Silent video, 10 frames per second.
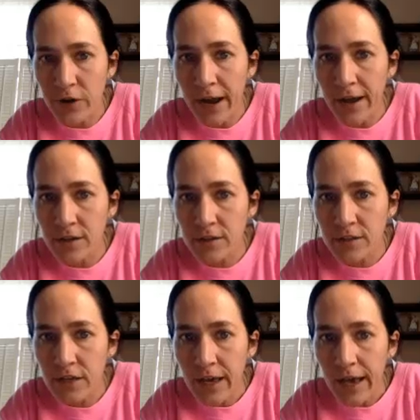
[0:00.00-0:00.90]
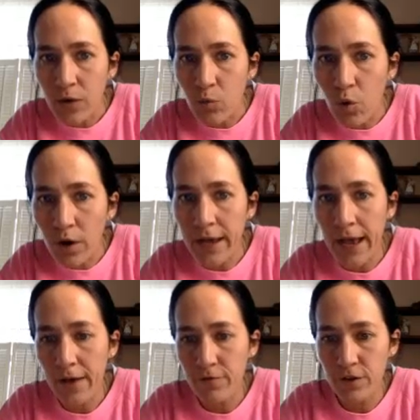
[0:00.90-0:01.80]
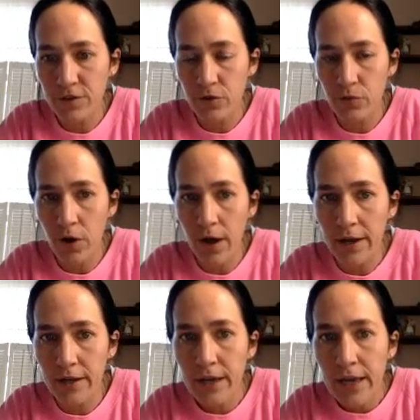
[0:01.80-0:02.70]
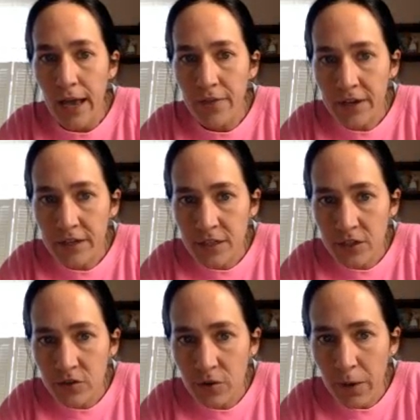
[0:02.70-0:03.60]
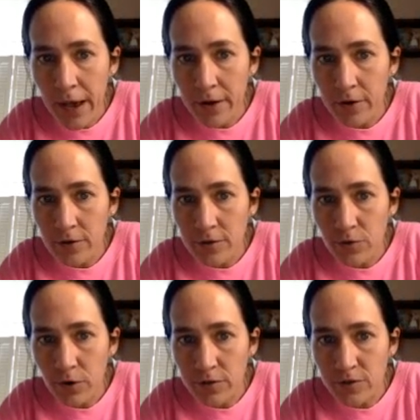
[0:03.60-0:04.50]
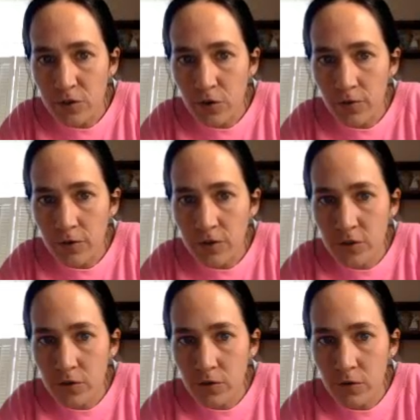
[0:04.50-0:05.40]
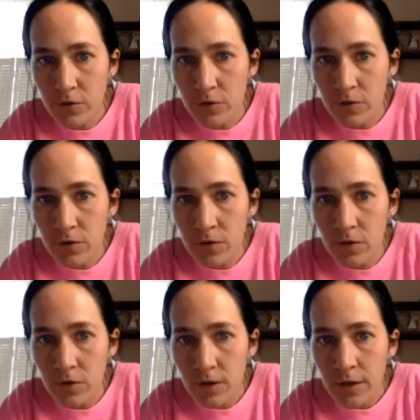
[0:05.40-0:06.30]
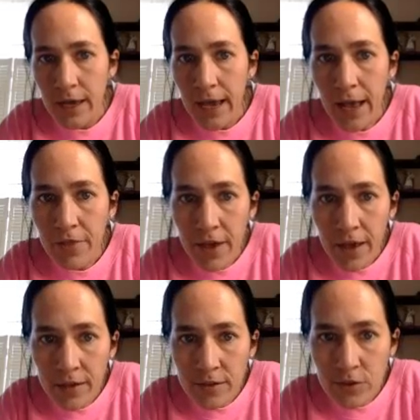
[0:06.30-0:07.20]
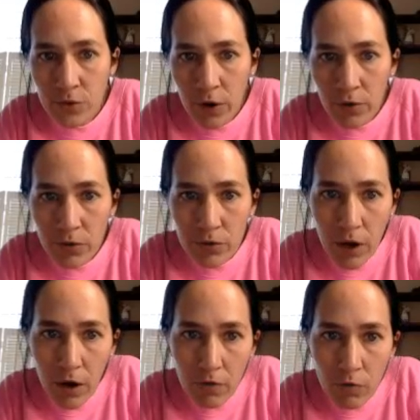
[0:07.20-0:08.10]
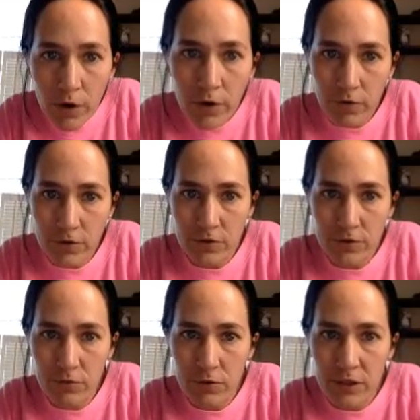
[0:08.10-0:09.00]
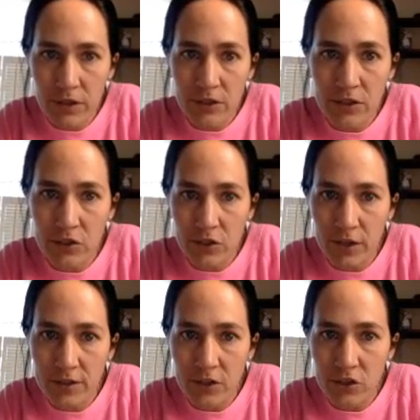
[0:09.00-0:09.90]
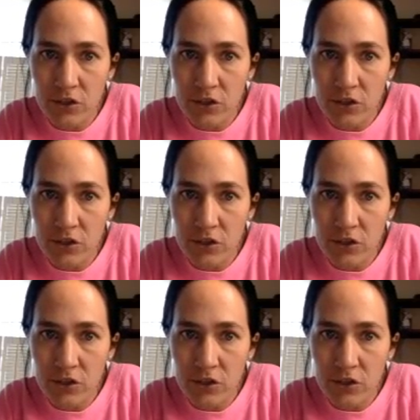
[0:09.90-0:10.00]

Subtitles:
x and 1/2 as your y. And then continue the pattern. Square root of 2 over 2, and then square root of 1 over 2. So really this is just, I should